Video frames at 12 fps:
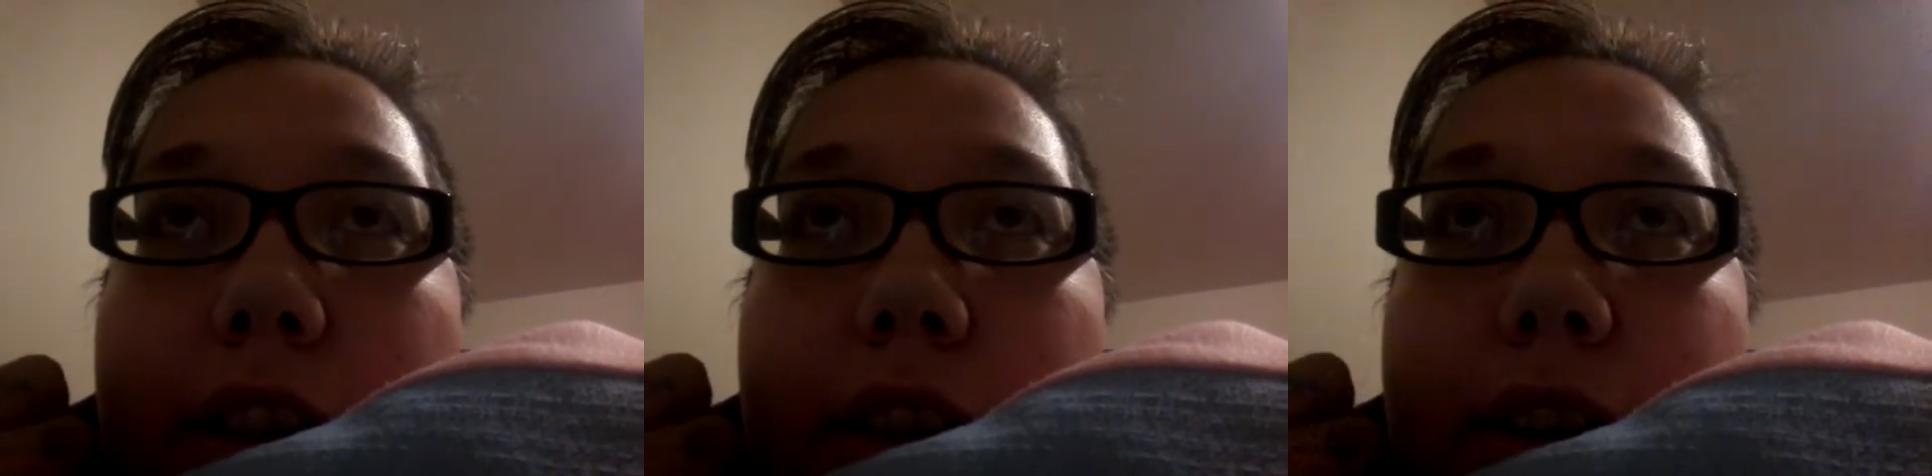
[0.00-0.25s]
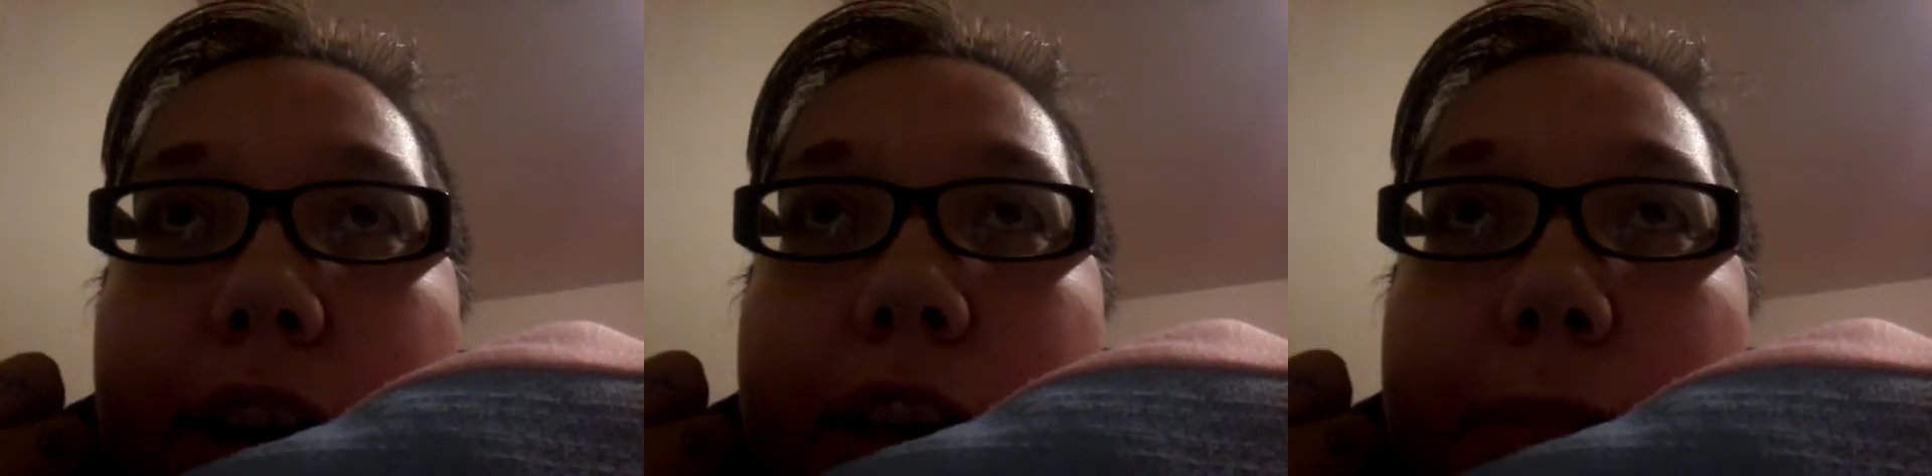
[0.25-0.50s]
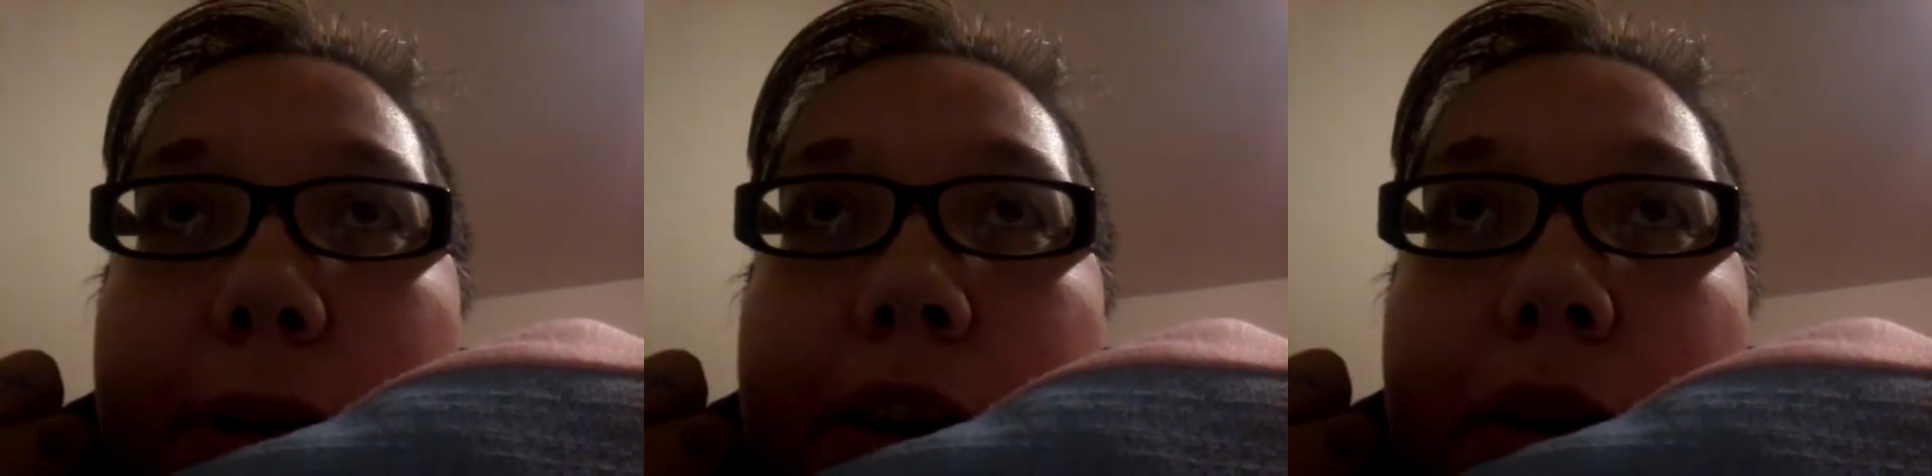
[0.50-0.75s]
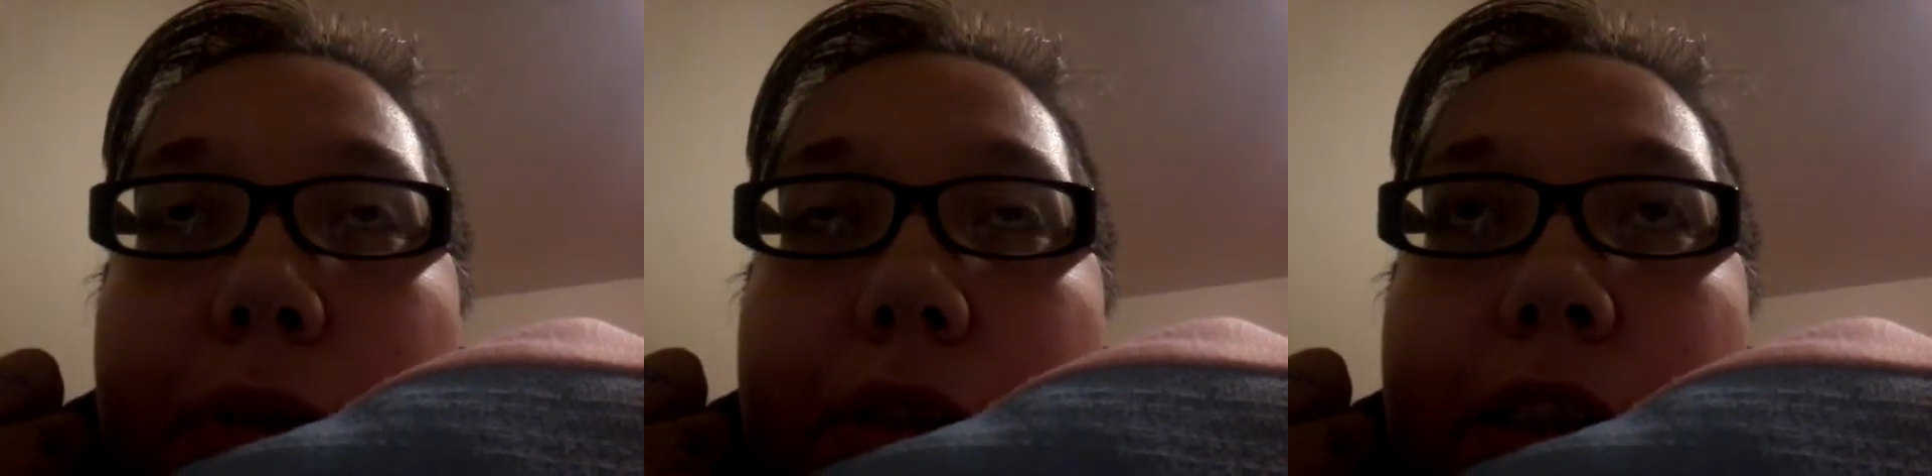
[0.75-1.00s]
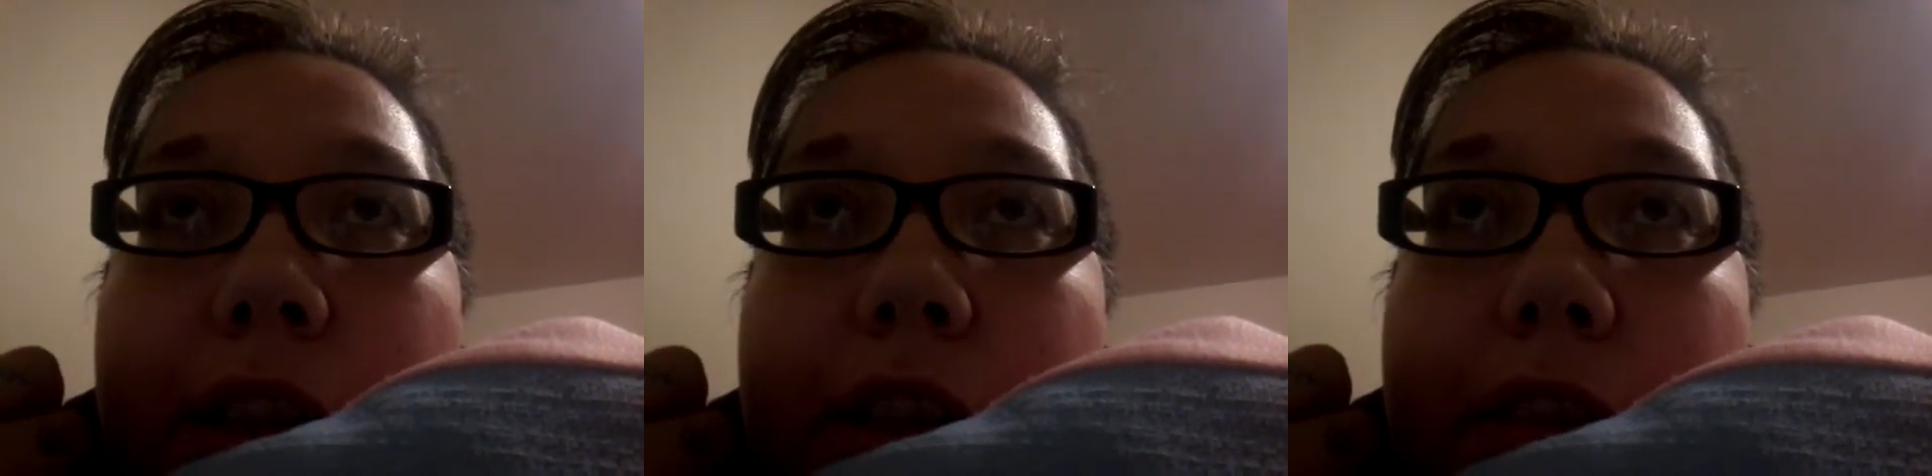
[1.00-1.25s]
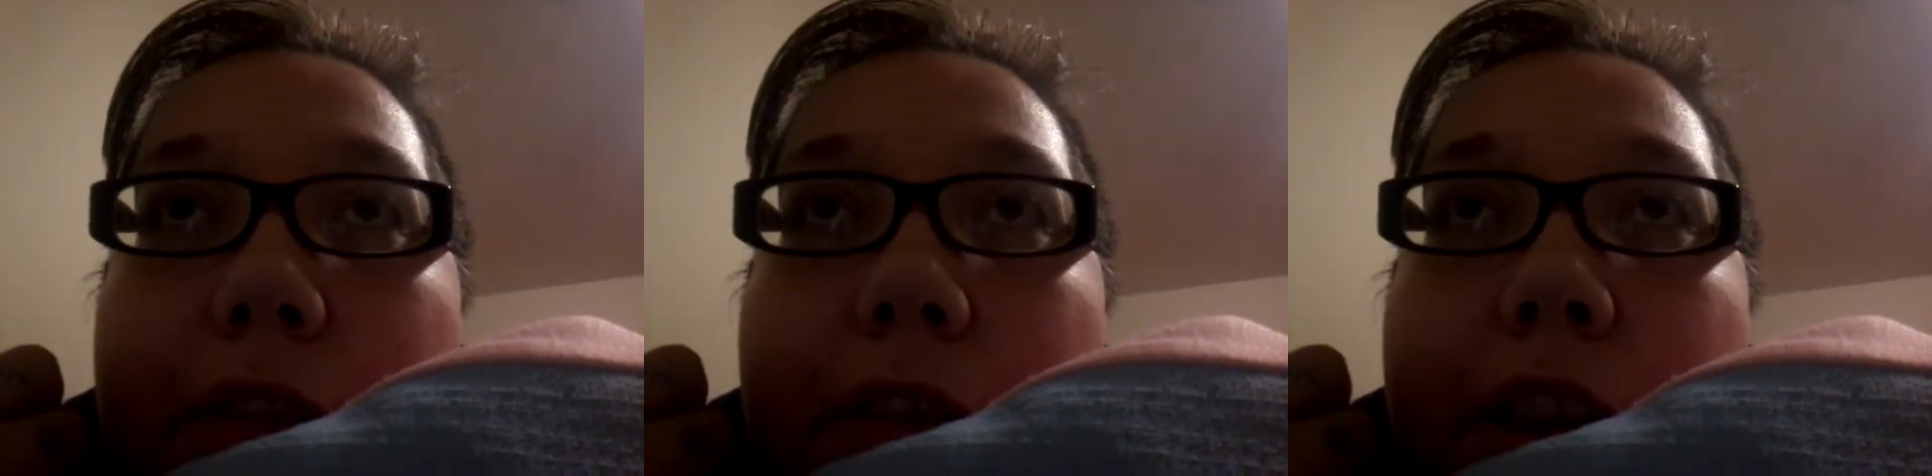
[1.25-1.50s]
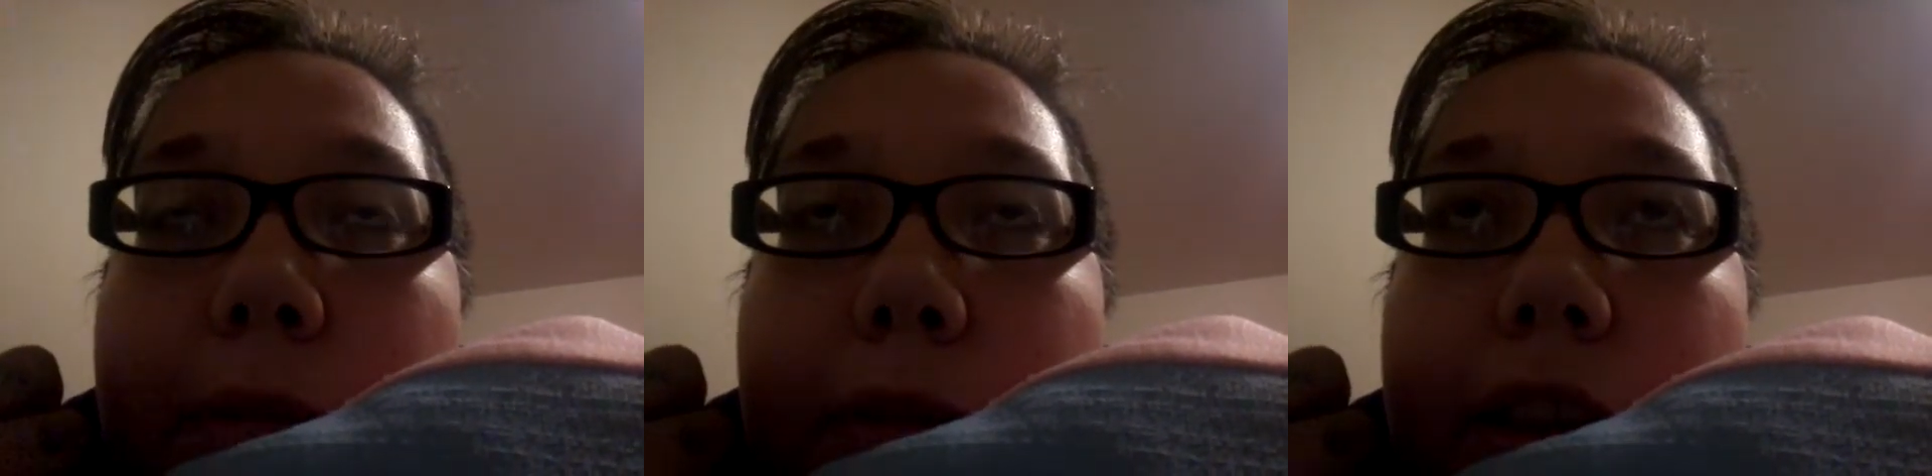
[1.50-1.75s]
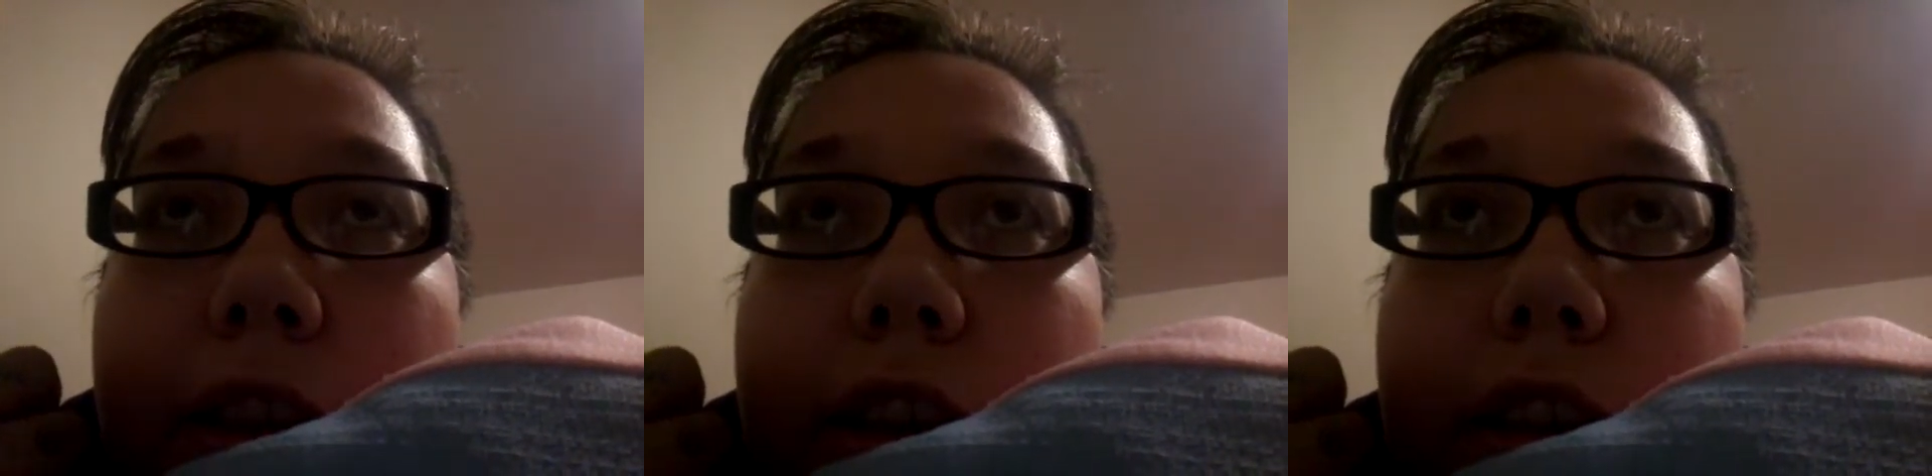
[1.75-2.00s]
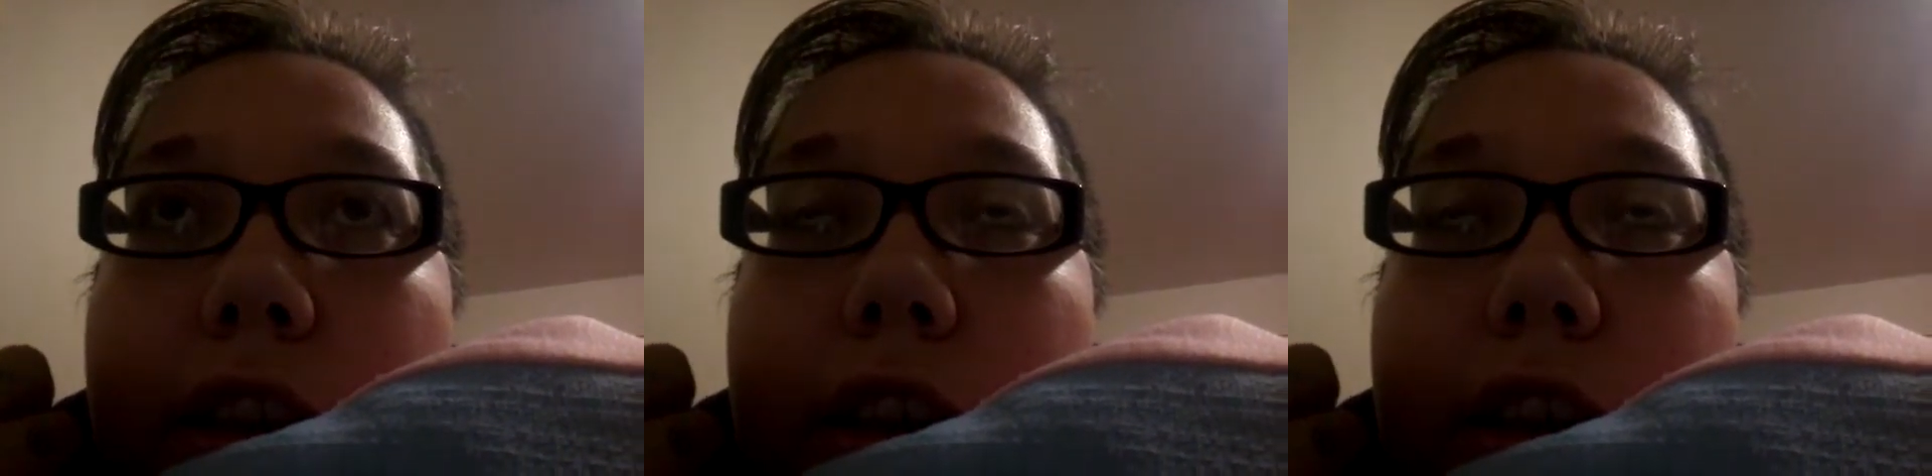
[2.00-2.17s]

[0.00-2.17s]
there has been no sense of family.